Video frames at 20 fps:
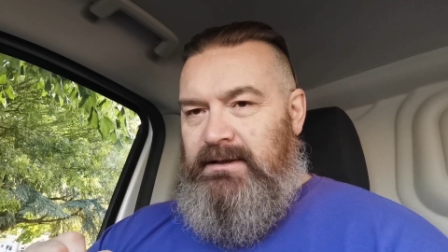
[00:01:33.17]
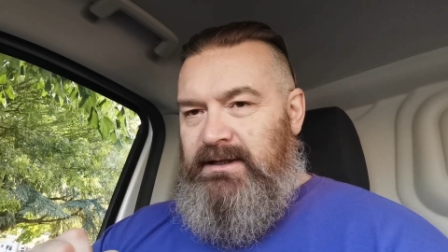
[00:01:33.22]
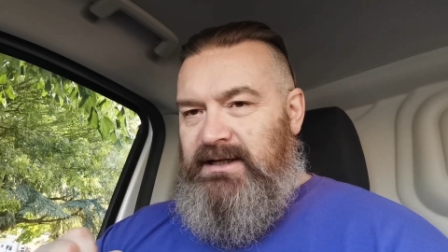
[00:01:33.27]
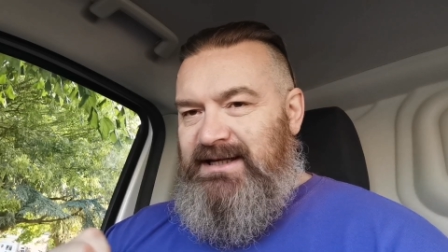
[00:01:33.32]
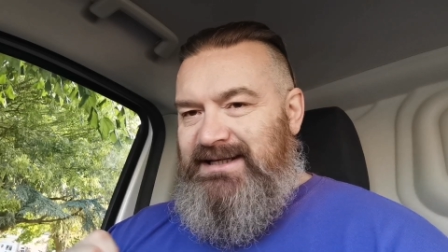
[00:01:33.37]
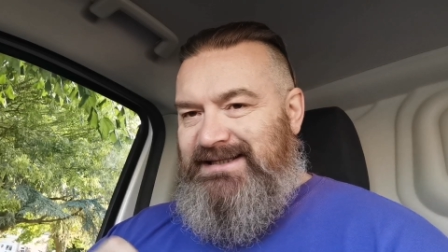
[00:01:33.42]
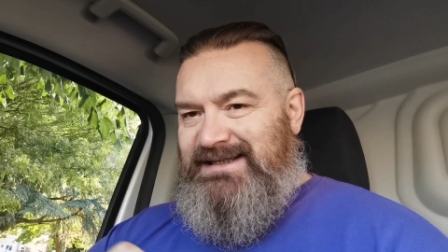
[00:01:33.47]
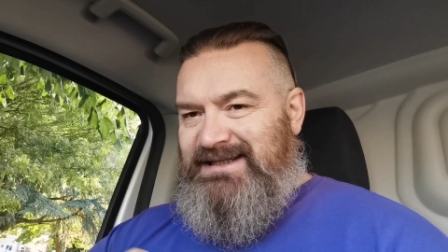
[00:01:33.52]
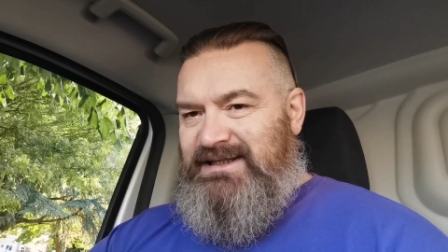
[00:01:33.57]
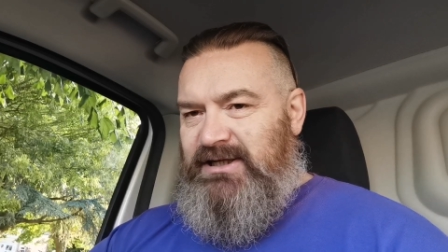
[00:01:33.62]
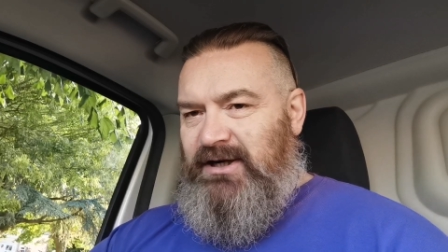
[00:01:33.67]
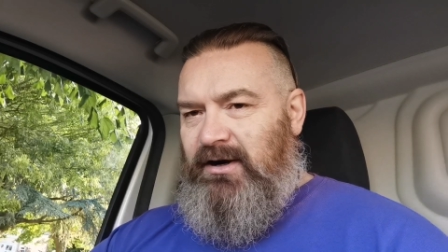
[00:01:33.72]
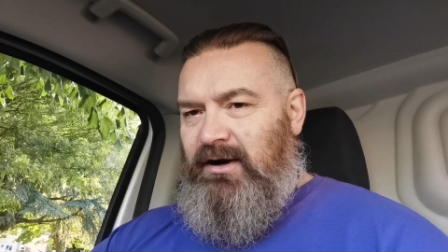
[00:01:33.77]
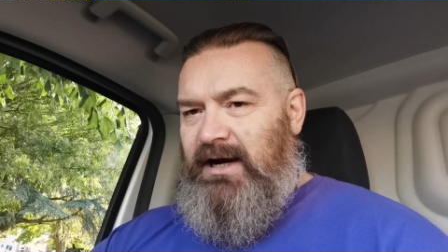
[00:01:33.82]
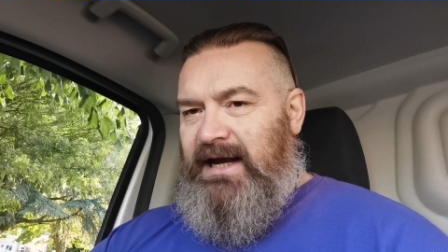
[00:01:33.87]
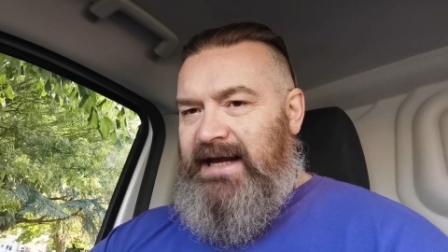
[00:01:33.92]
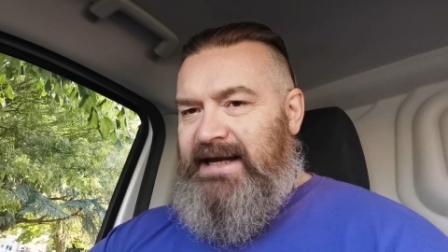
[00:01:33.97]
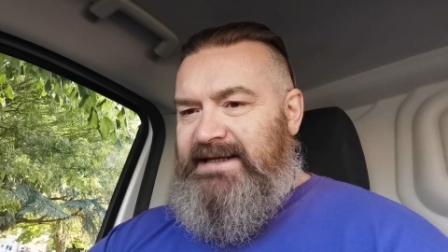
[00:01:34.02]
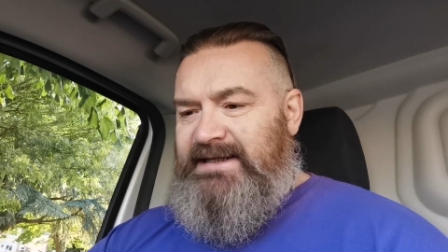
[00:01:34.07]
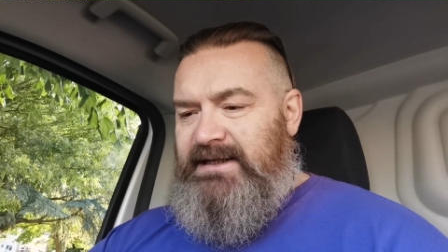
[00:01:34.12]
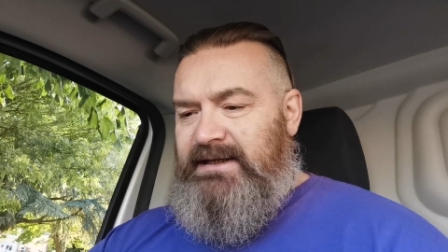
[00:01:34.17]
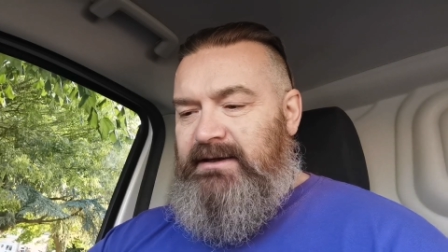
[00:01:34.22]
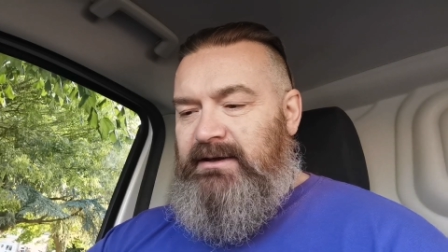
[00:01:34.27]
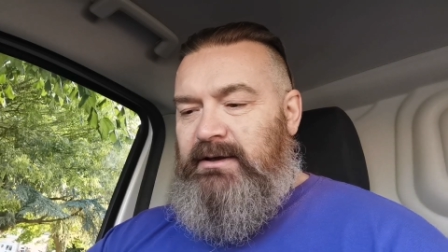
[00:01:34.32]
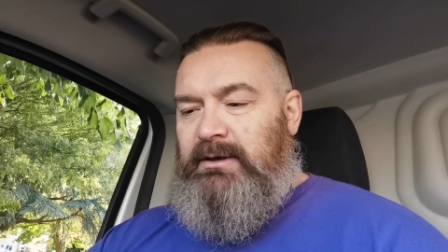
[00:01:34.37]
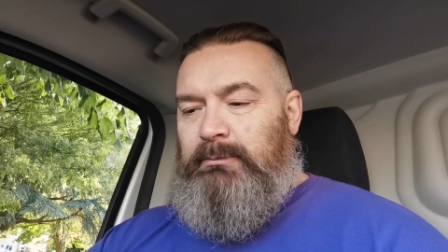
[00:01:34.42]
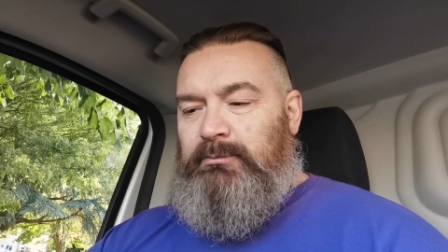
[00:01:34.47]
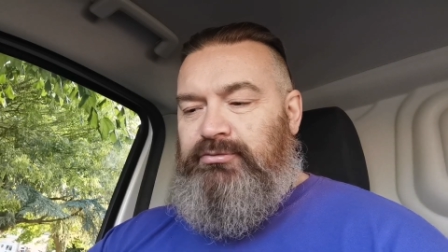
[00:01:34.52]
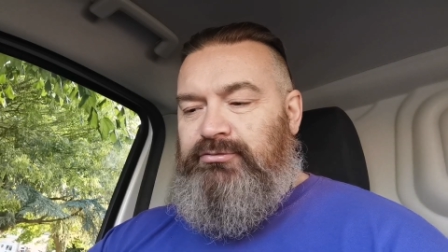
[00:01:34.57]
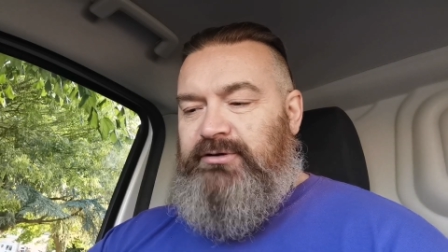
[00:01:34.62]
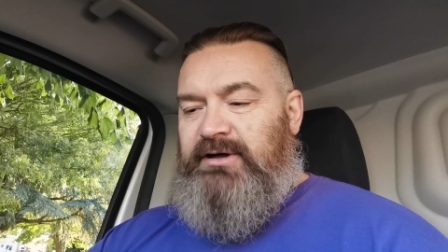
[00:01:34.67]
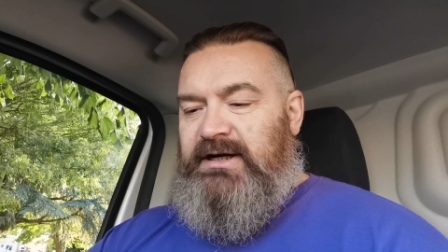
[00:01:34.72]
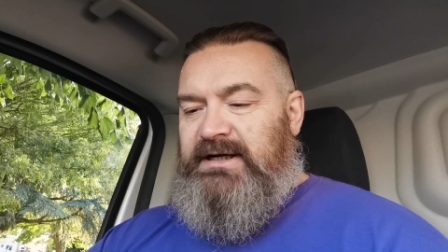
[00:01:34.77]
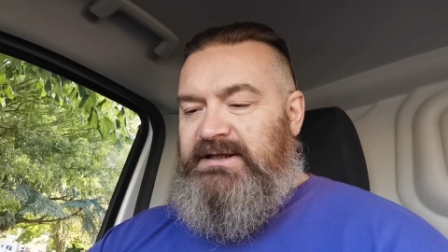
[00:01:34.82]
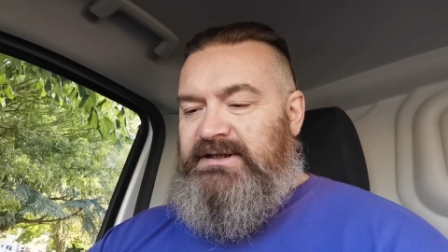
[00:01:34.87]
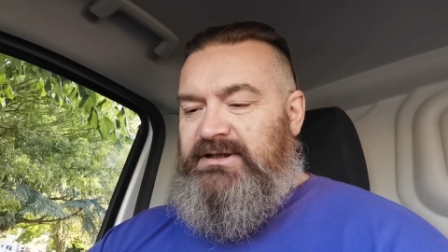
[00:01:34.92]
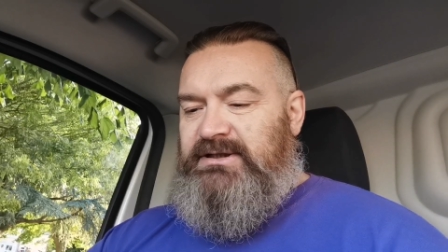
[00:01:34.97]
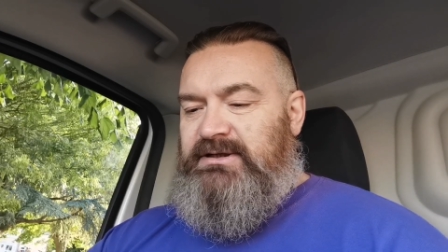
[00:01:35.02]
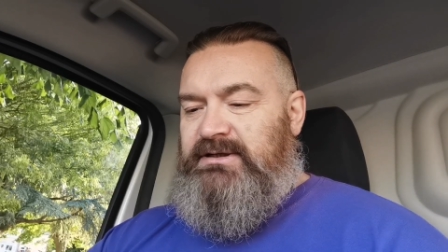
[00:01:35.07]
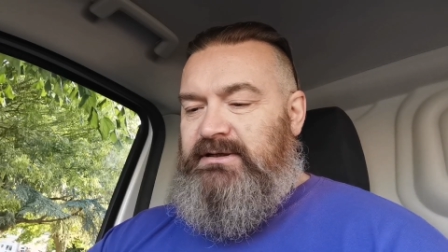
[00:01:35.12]
is tight in the
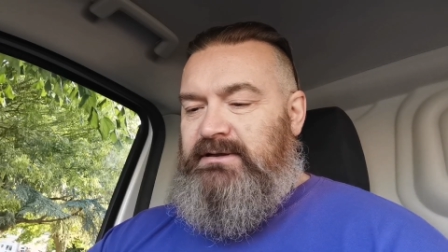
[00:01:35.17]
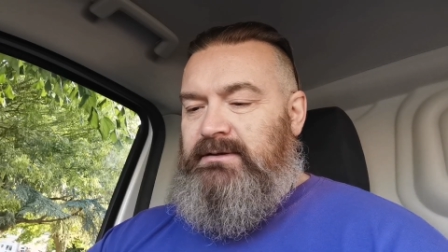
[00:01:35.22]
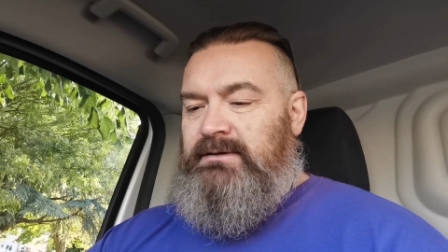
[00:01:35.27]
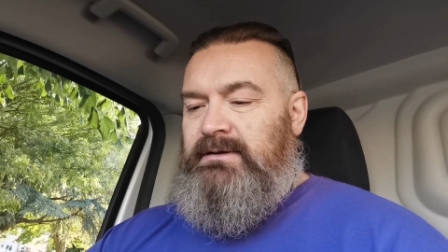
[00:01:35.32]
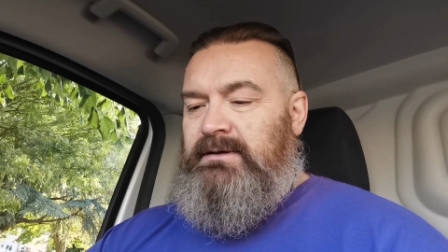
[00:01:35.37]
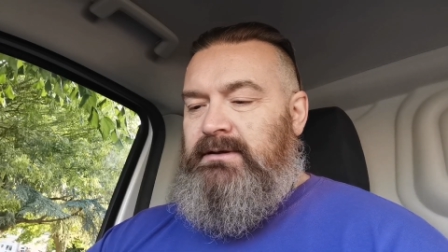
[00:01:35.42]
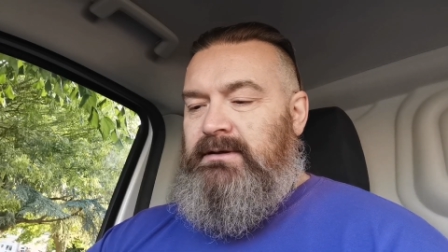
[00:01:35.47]
breast,